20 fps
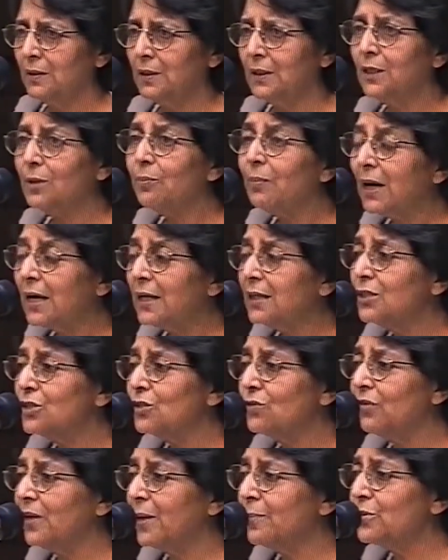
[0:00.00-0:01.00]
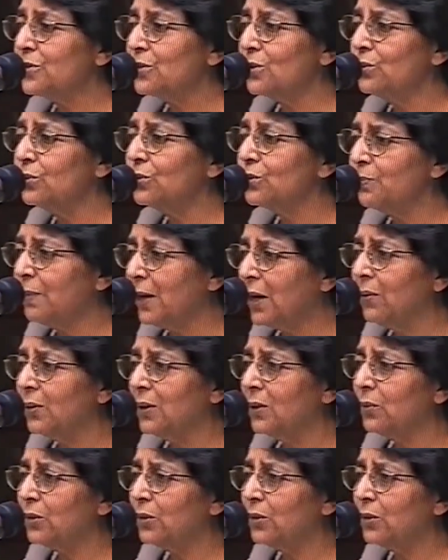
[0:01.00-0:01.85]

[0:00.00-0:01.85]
the demands of absolute power.